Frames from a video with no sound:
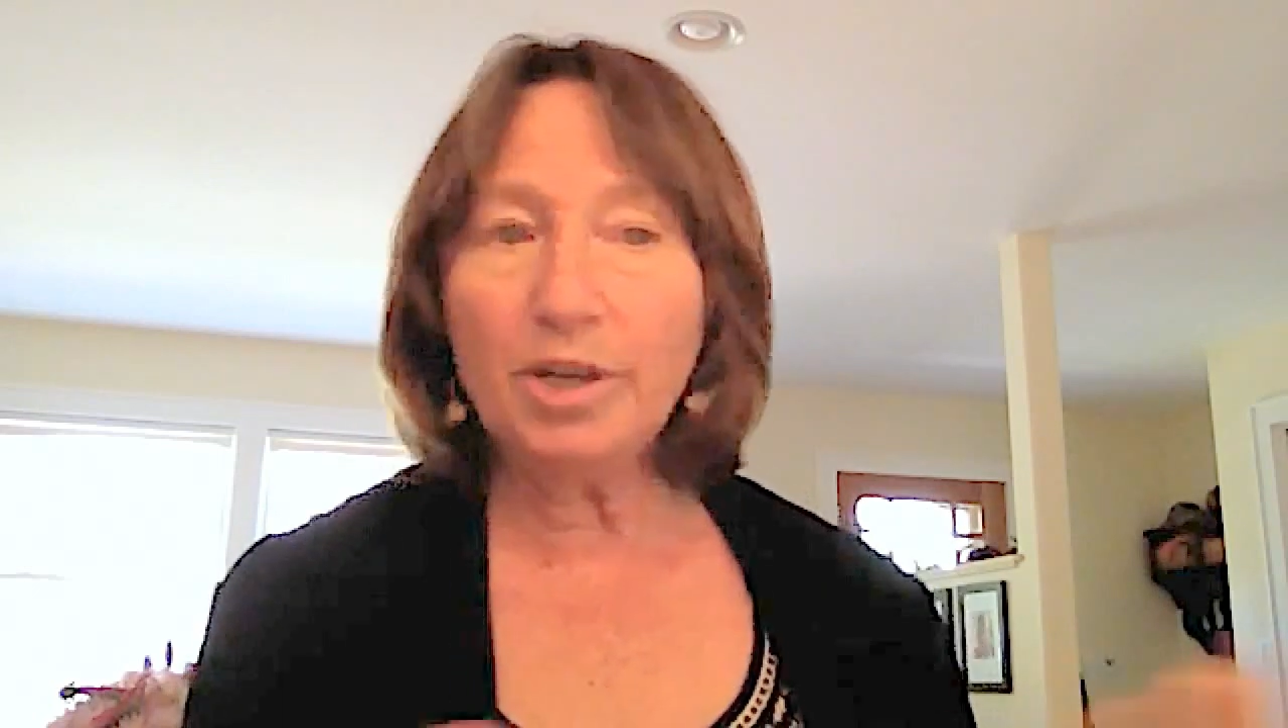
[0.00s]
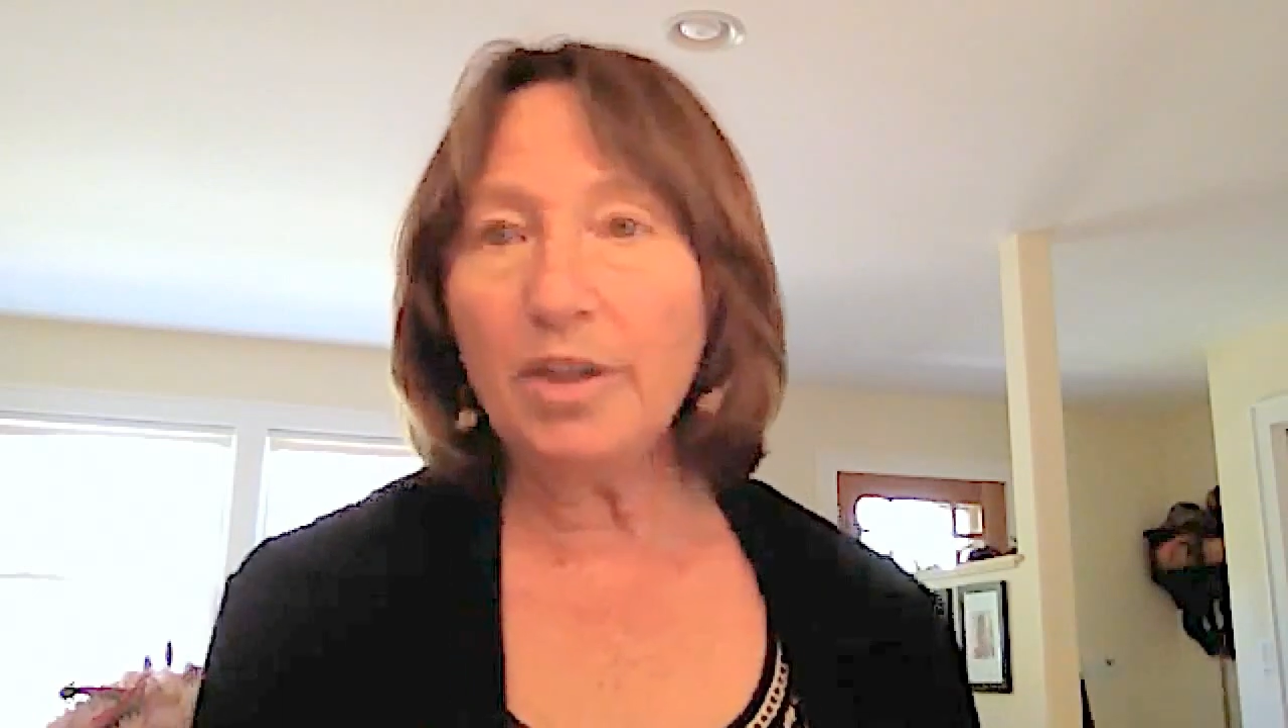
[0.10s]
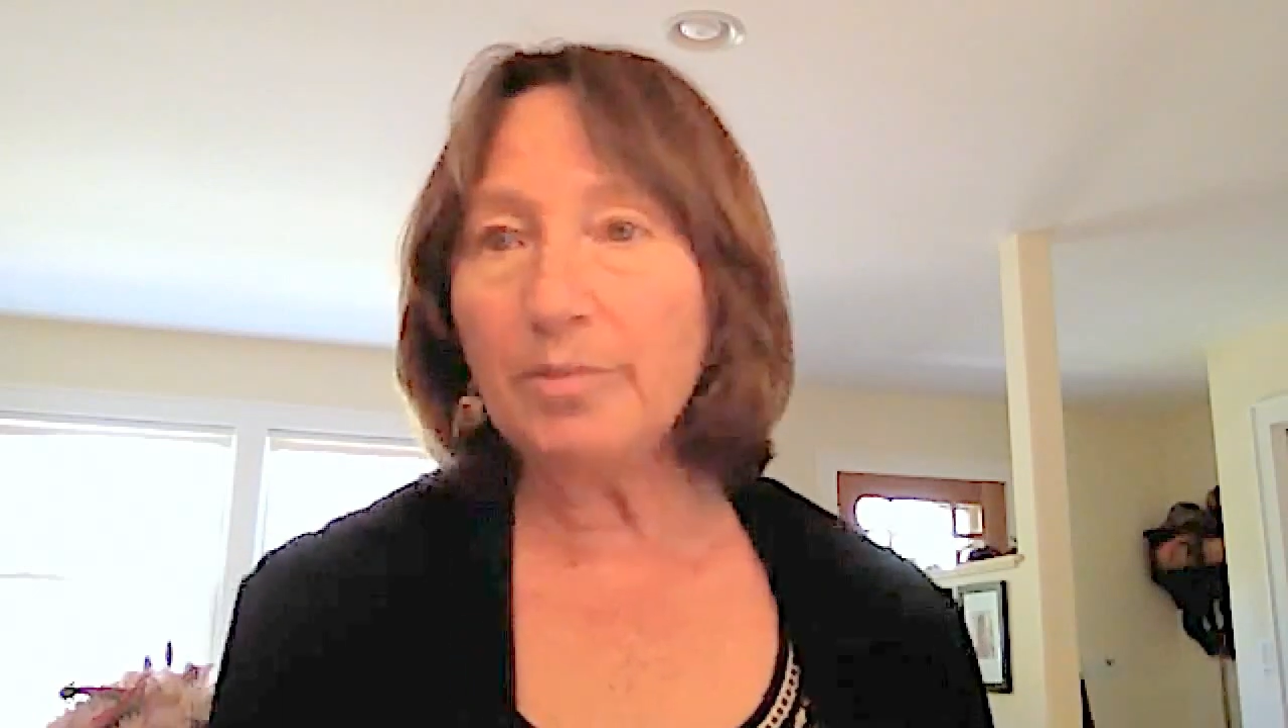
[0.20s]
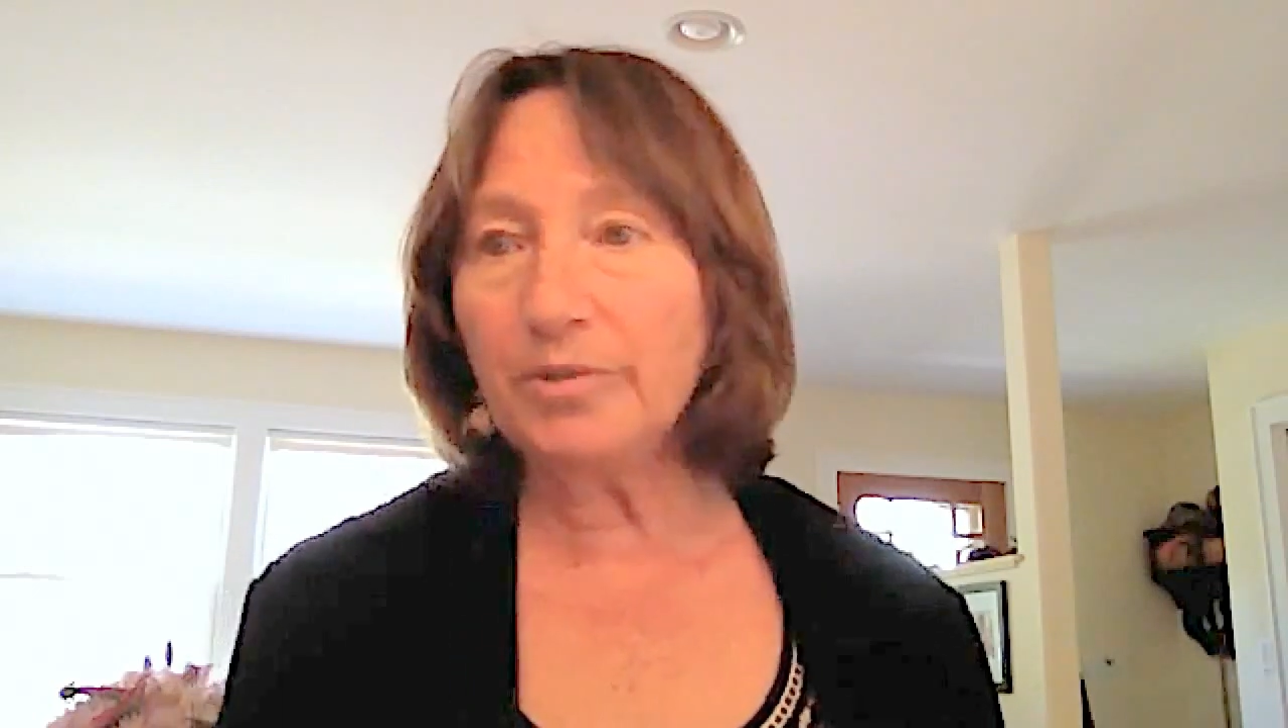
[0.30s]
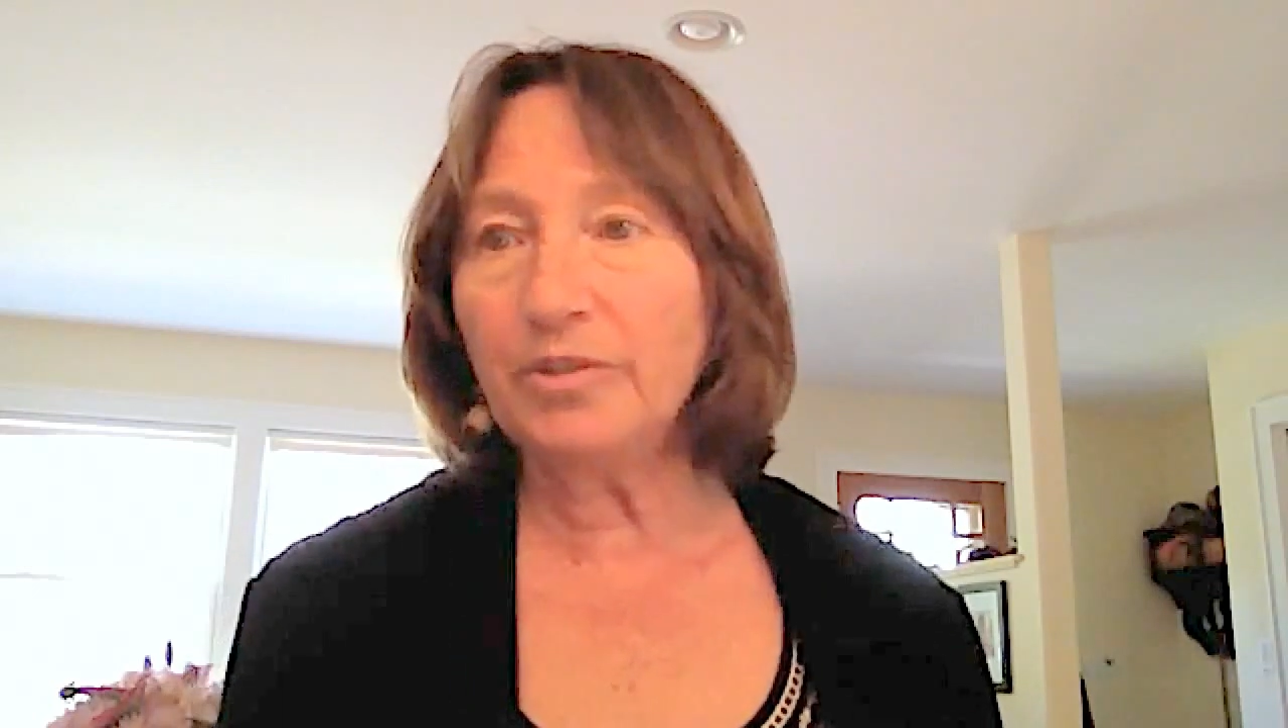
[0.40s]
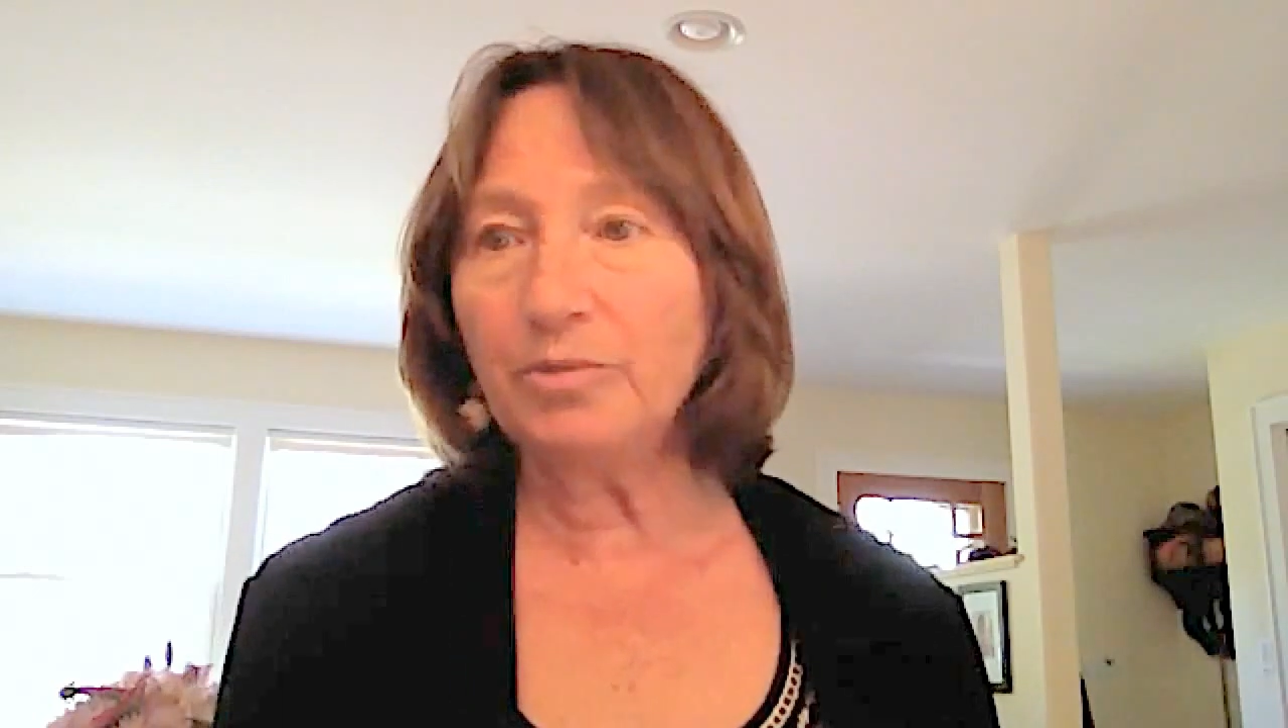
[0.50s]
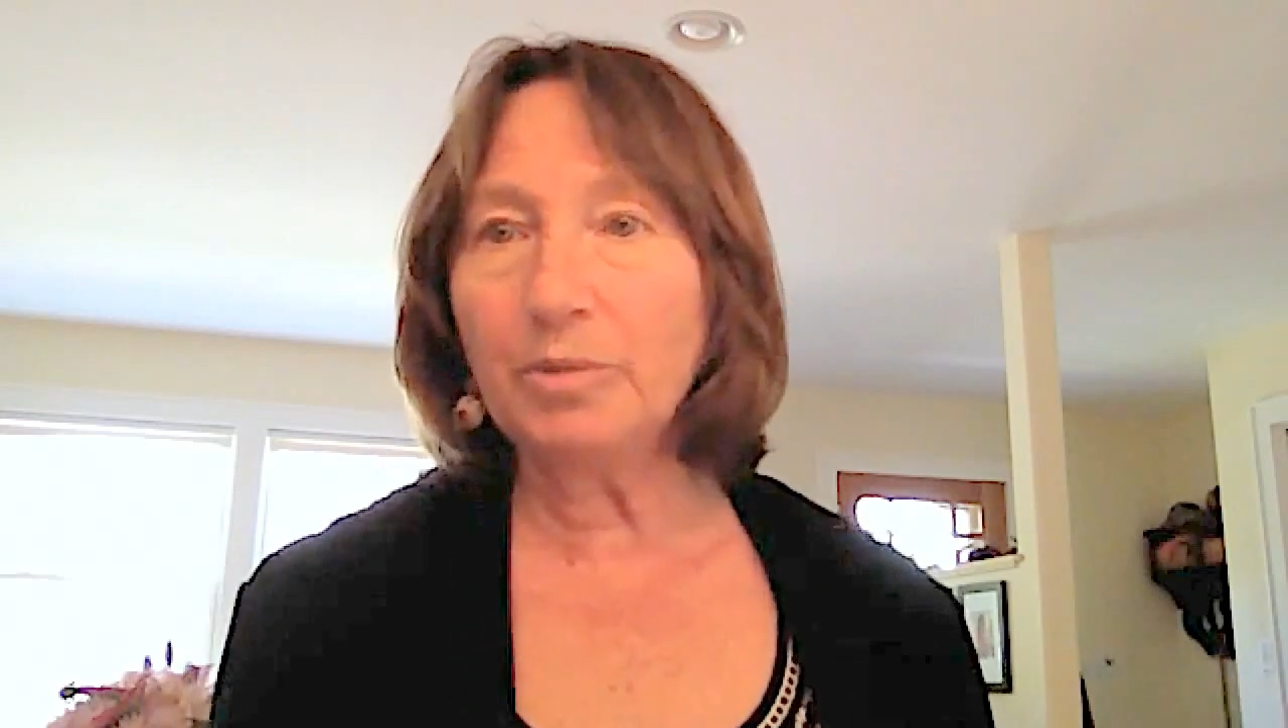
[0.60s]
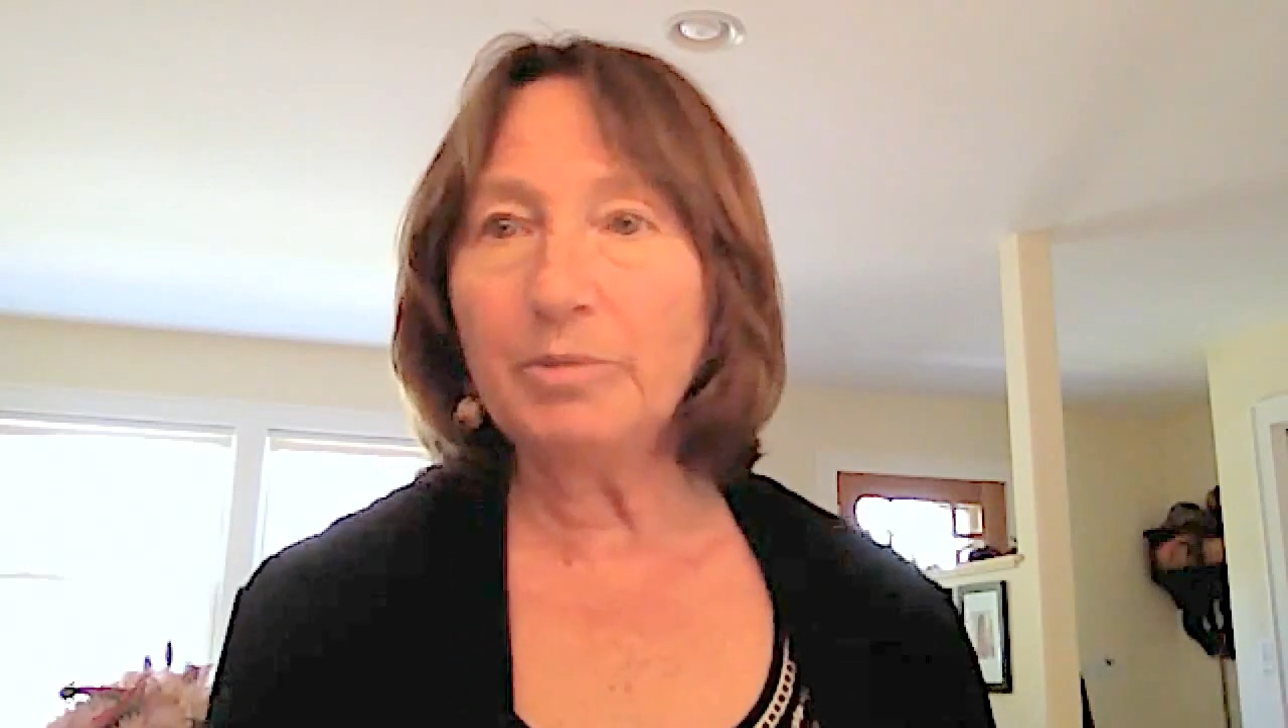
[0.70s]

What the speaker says: the books in the world,